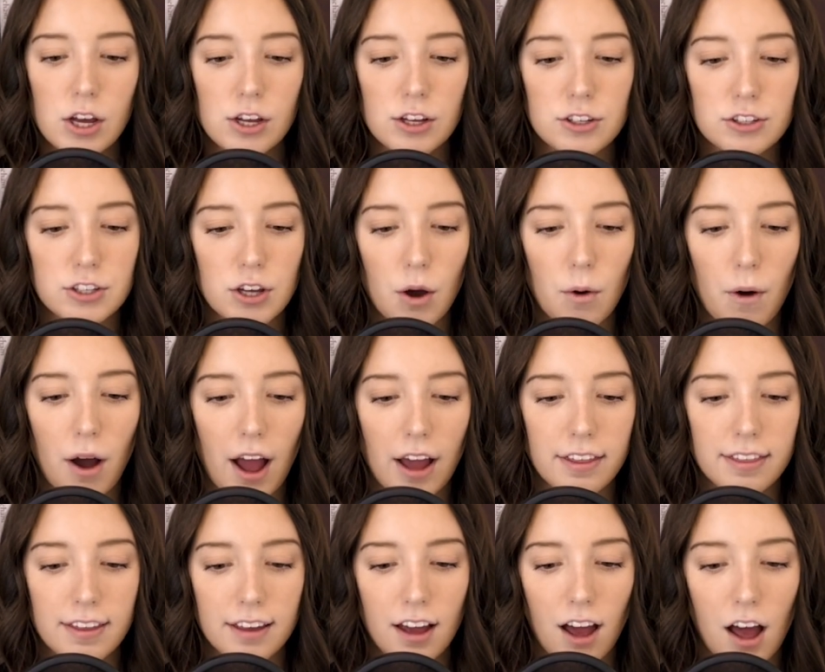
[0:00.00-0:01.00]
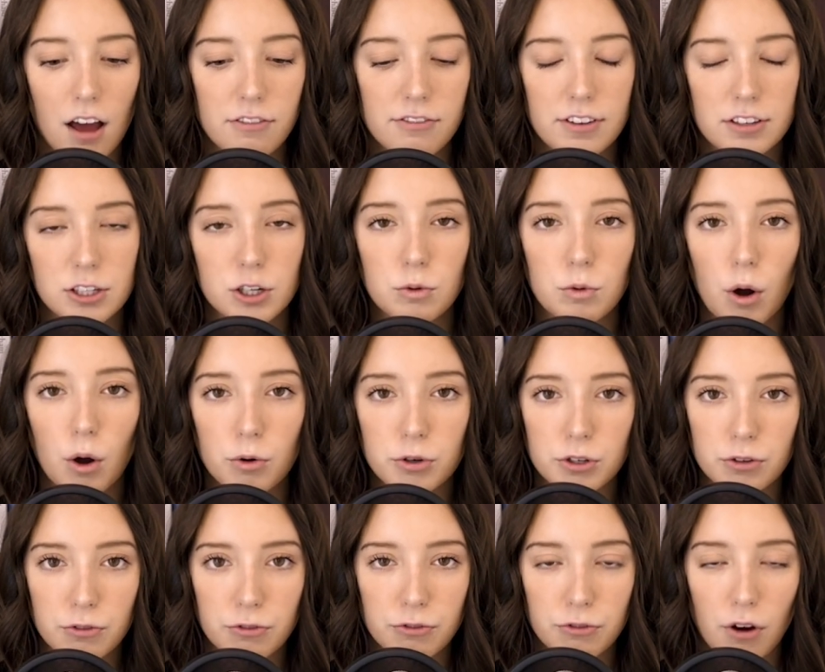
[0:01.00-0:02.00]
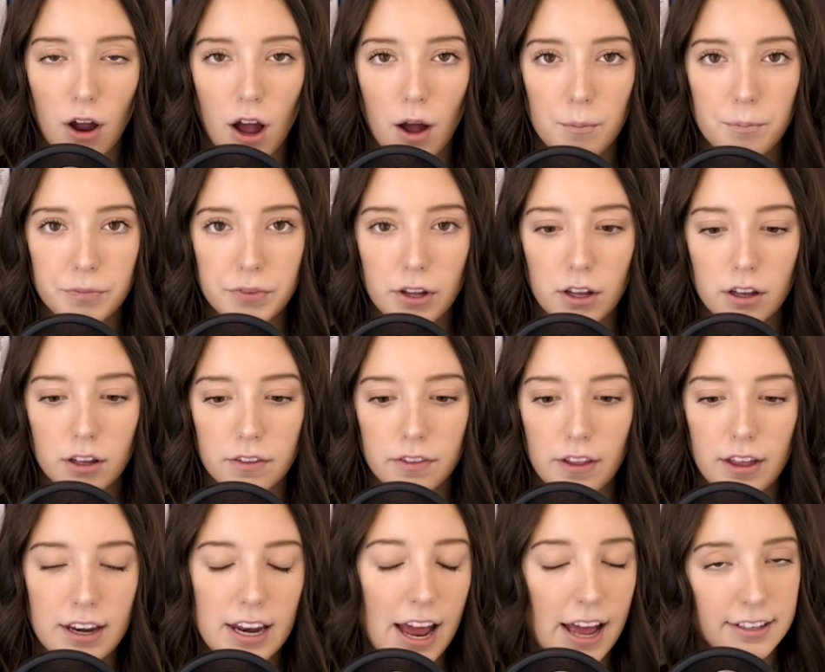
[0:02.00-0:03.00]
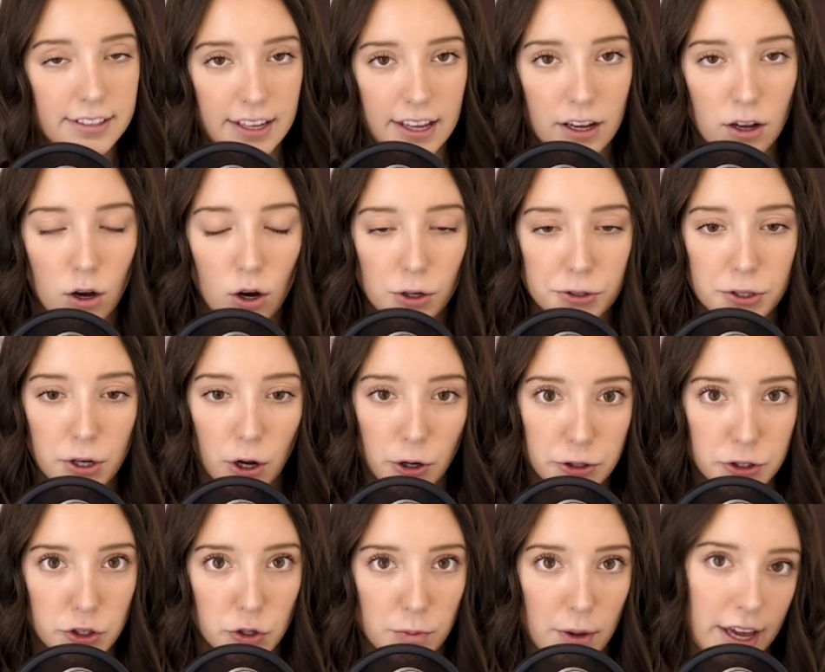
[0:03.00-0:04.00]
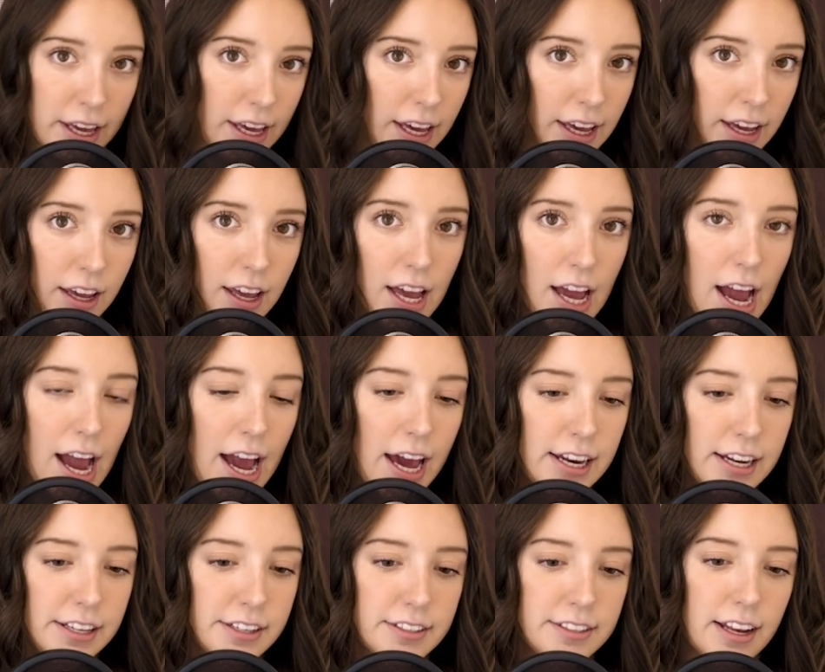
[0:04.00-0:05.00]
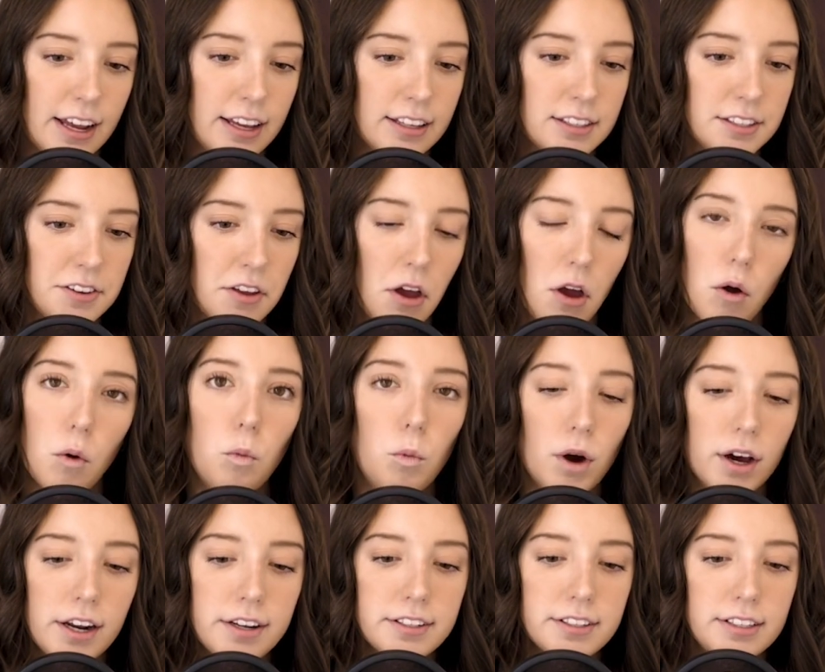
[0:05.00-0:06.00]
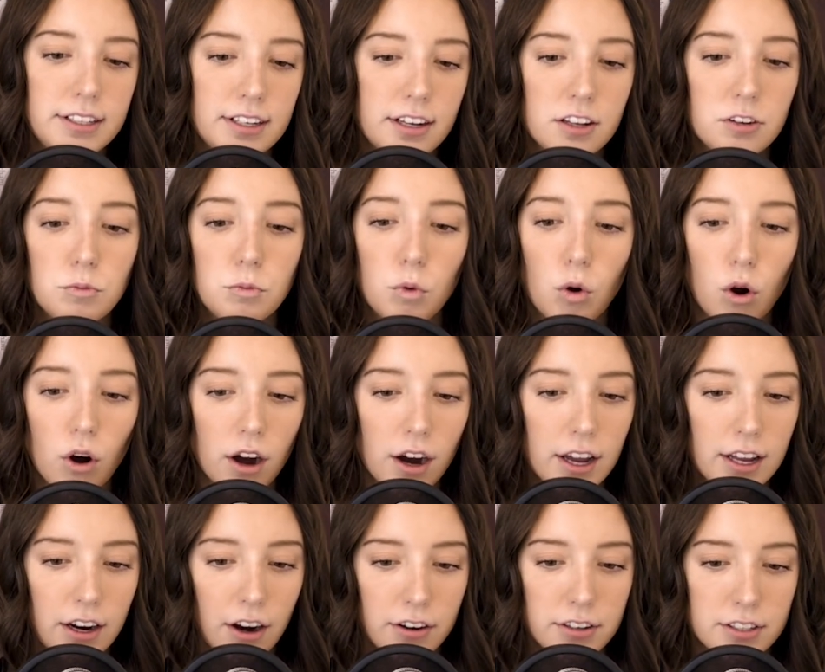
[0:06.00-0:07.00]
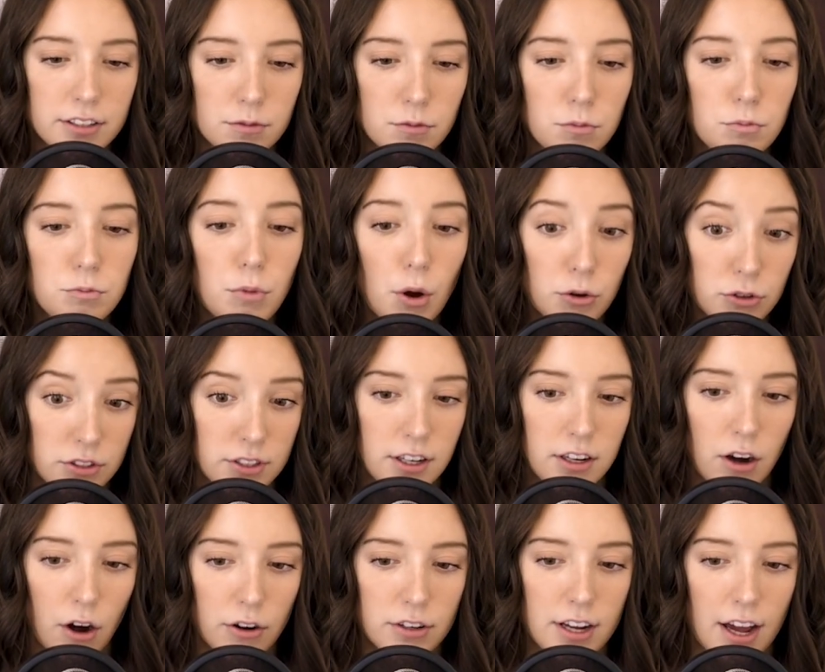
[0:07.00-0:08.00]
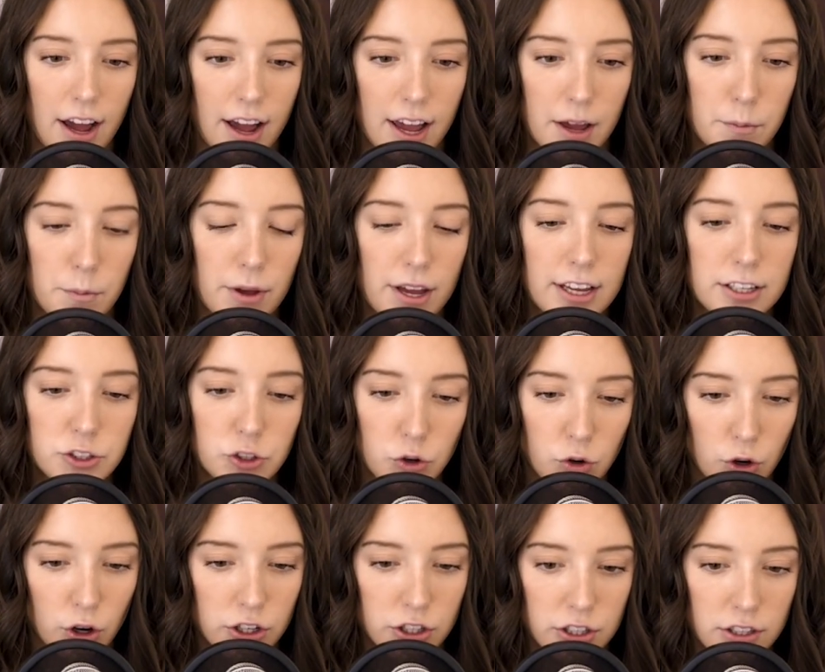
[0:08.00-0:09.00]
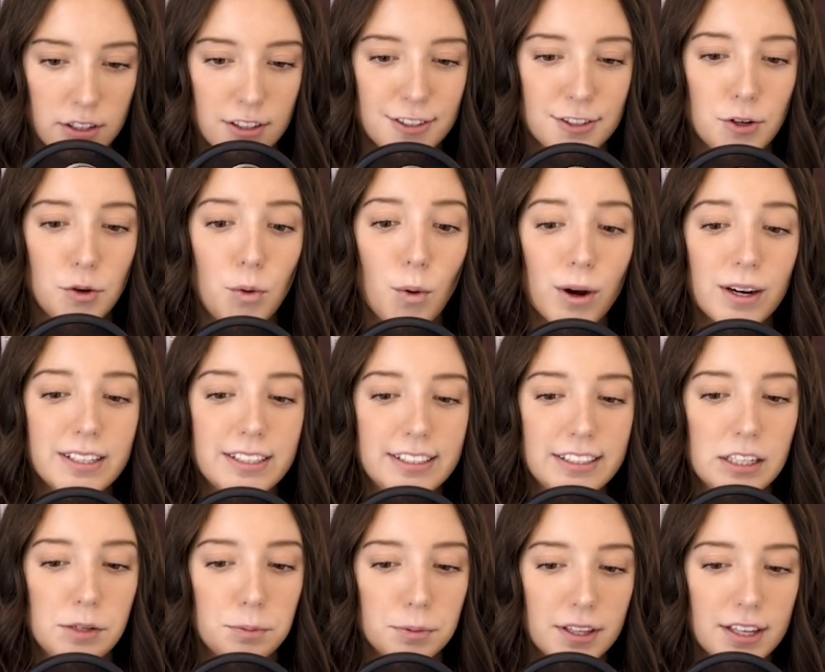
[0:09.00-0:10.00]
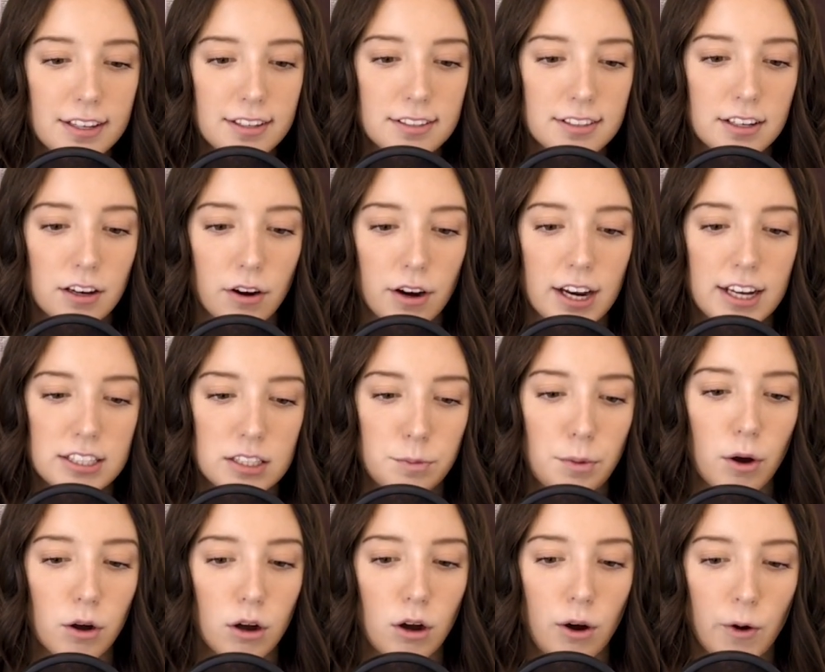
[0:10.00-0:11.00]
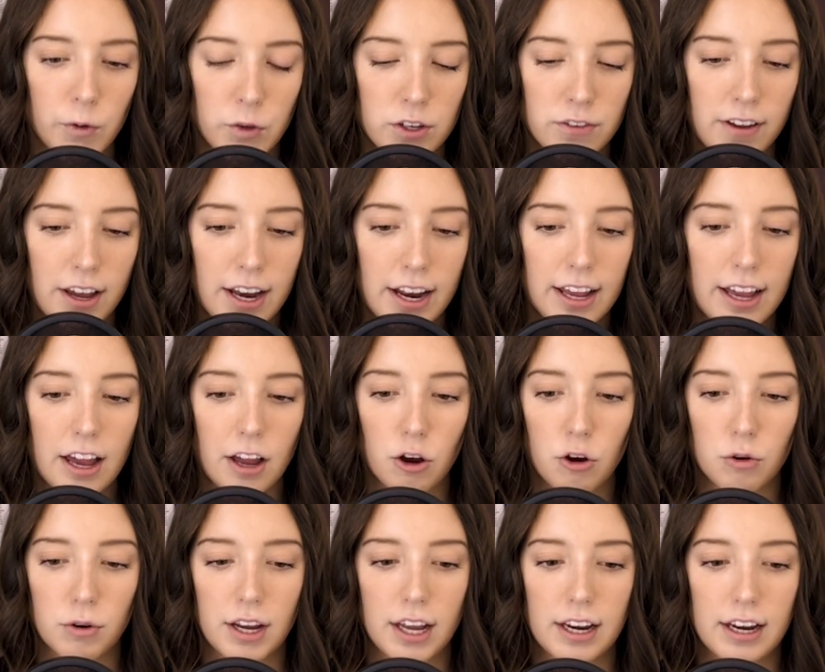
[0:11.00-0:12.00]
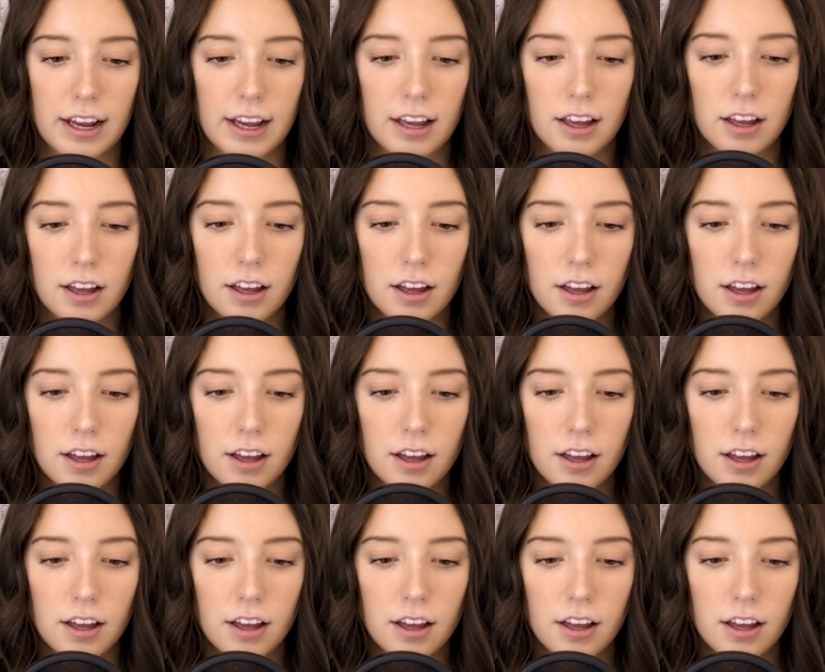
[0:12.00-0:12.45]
So I think of this quote from an essay called Culture Making, and it states, "What is needed most in our time is Christians who are deeply serious about cultivating and creating."